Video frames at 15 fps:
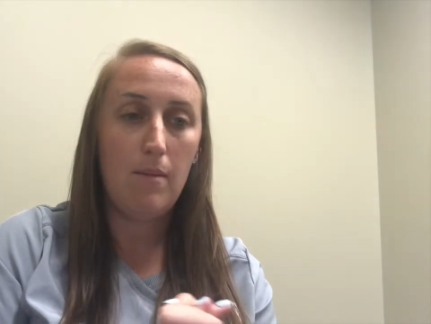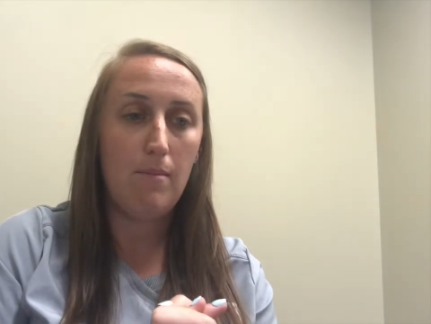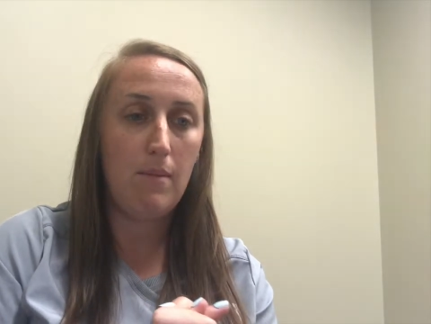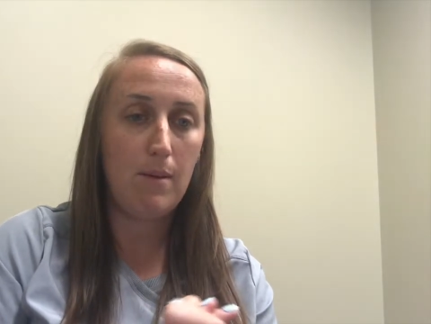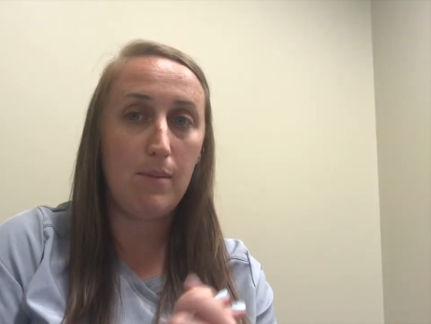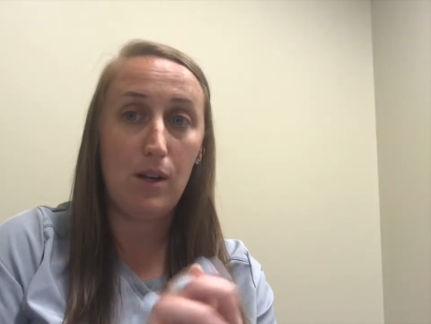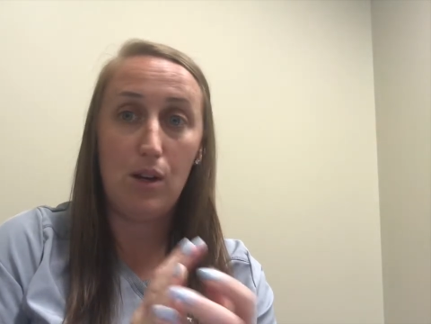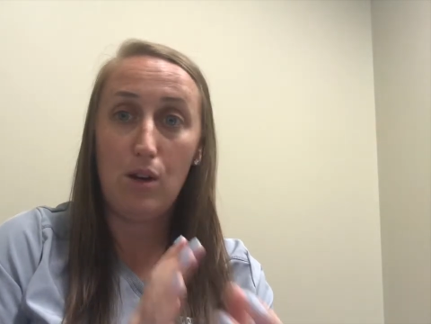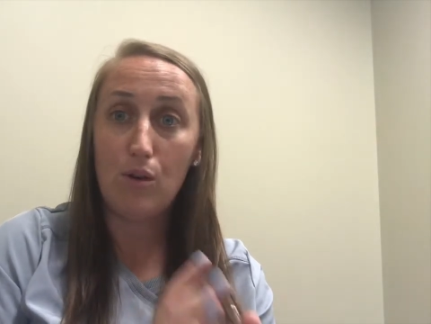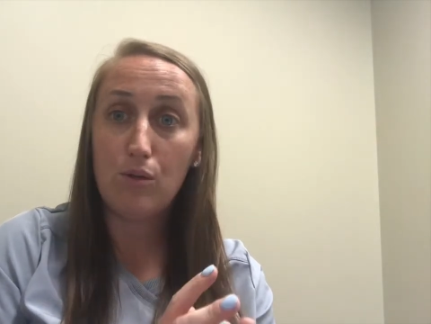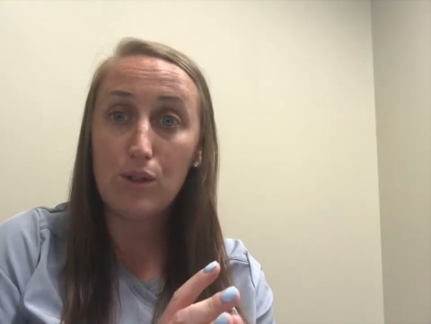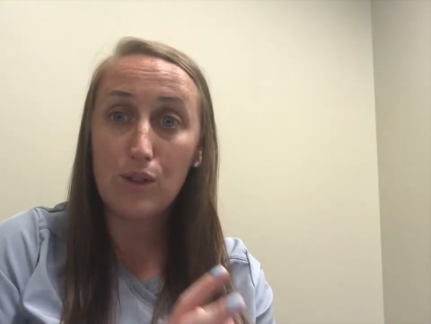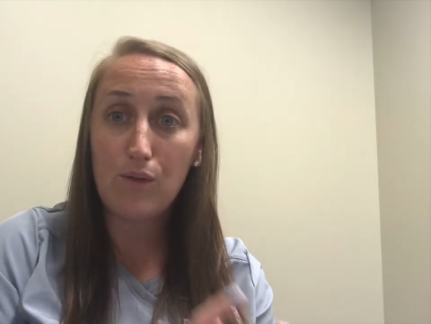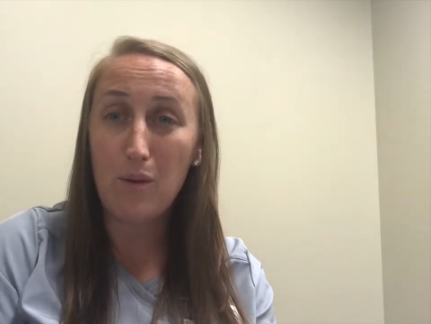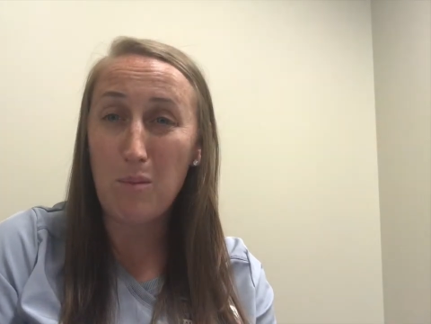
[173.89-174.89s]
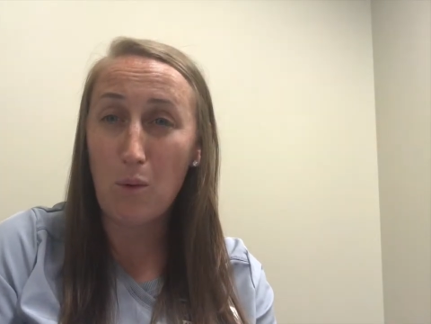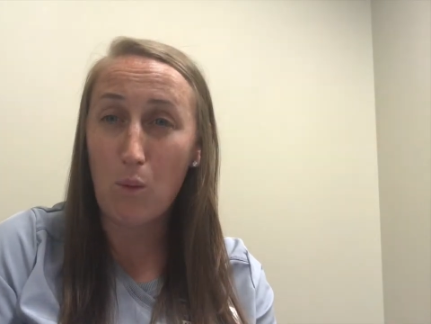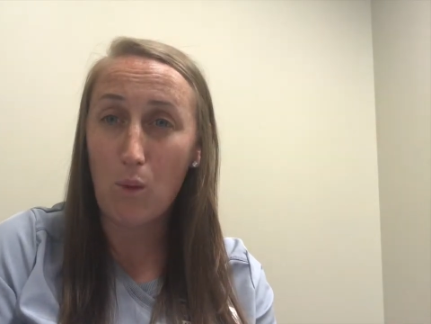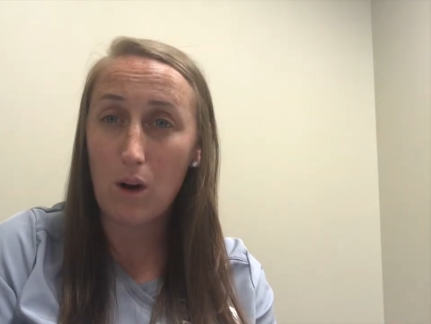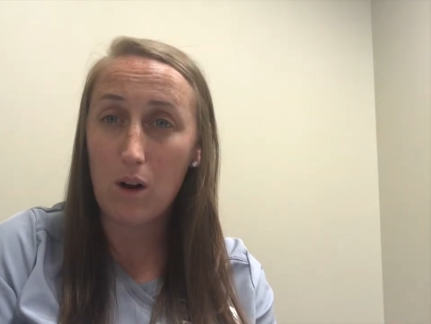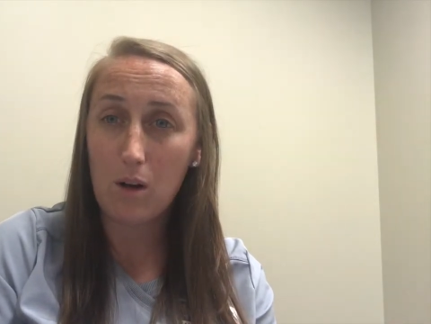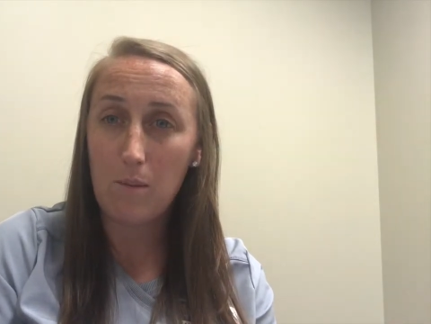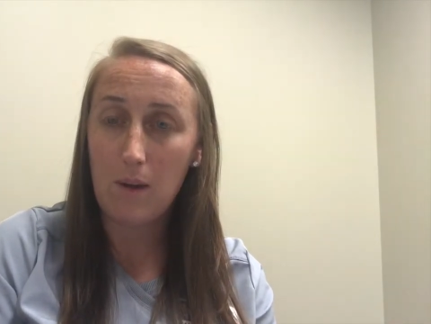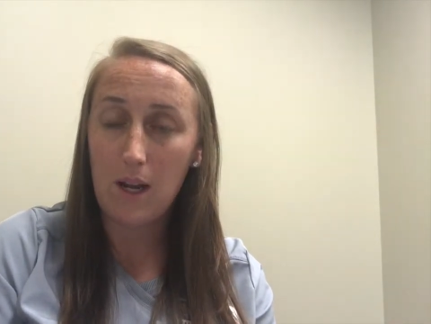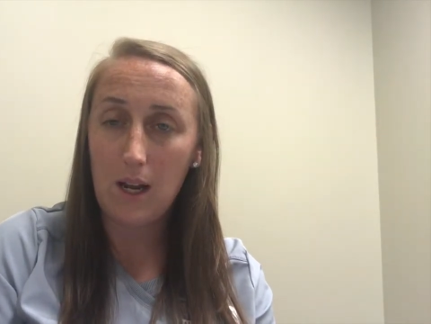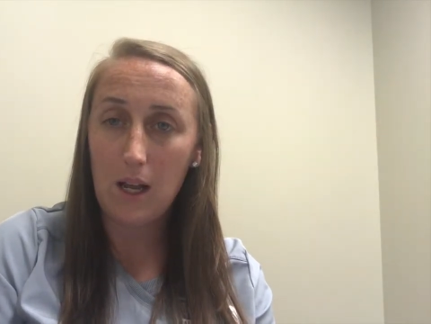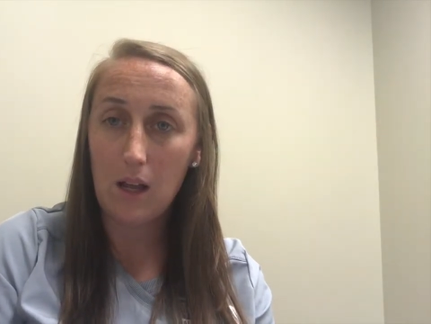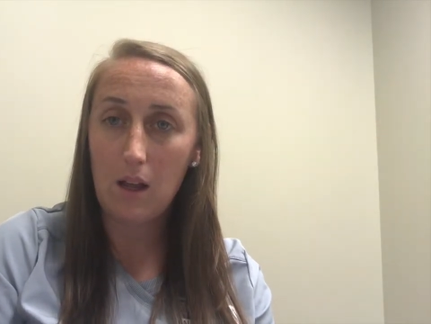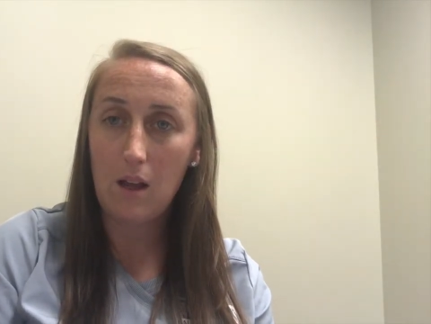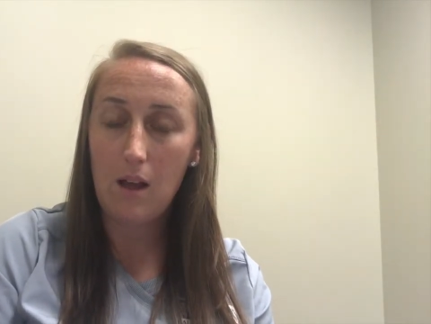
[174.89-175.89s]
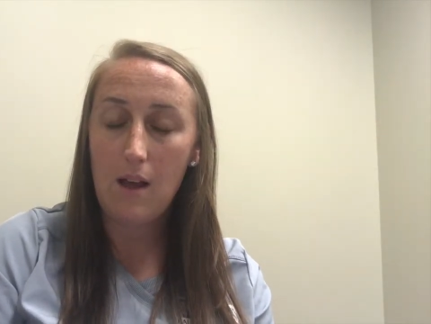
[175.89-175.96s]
maybe notes from a work meeting.